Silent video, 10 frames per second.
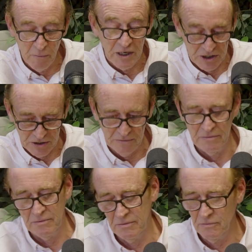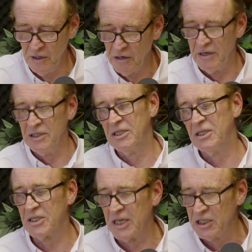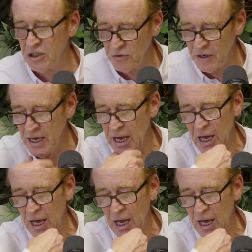which we agree is a success story.